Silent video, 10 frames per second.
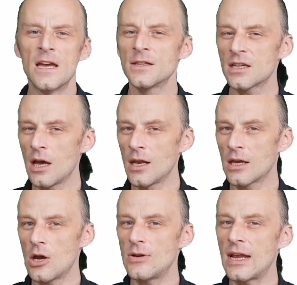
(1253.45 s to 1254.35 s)
The color
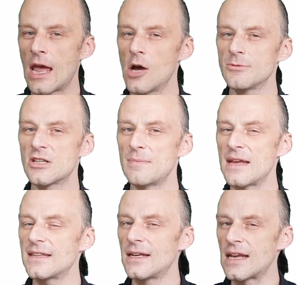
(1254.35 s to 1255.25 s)
coding helps to
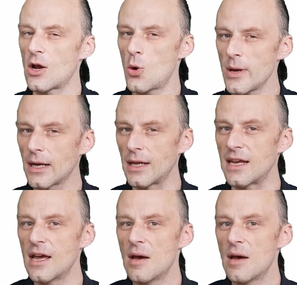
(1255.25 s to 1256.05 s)
make the link quickly,